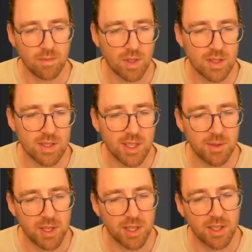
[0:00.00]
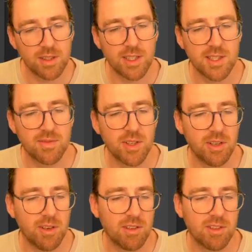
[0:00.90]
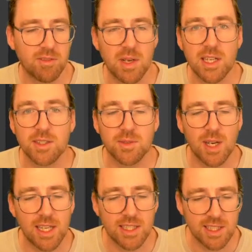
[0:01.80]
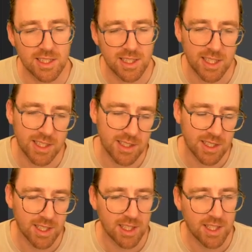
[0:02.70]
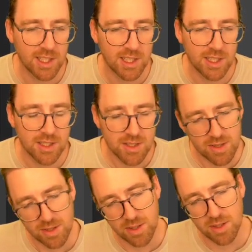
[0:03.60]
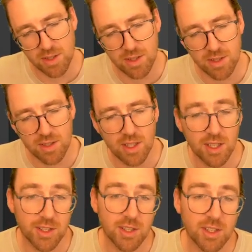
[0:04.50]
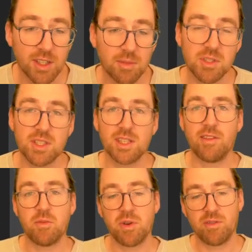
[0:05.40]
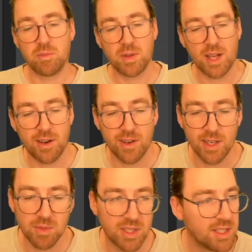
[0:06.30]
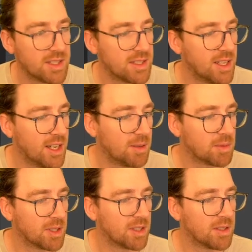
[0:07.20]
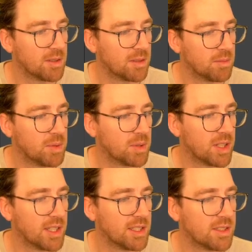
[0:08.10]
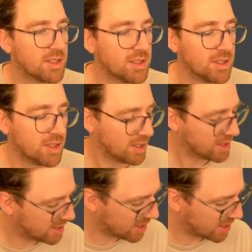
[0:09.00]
So there we go. That's very rough. I've made a little alien head. So I don't know. I'm just going to have a bit of a play around with this now. I'm going to put it into... Is that